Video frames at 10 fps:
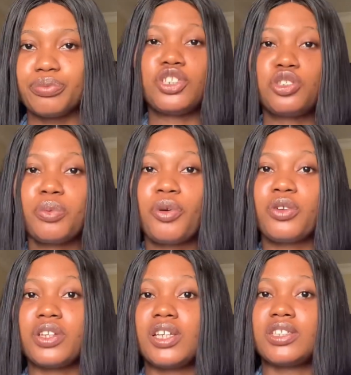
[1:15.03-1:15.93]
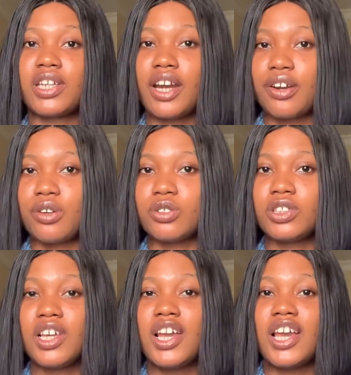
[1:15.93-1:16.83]
This soap contains
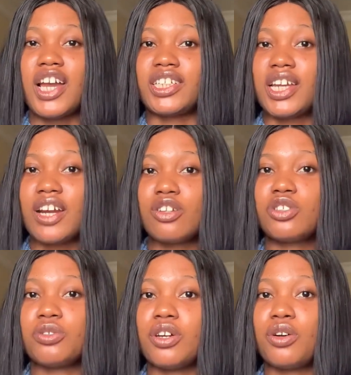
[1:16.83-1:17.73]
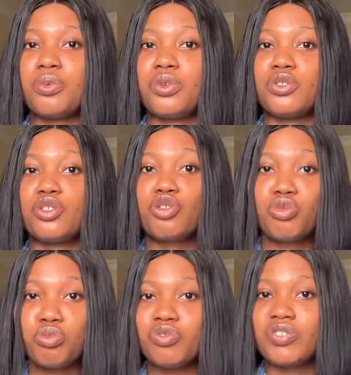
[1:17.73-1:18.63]
carrots, and carrots will help you to
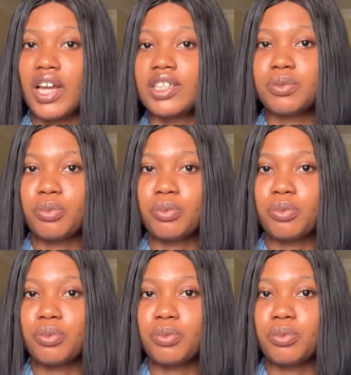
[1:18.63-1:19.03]
remove dark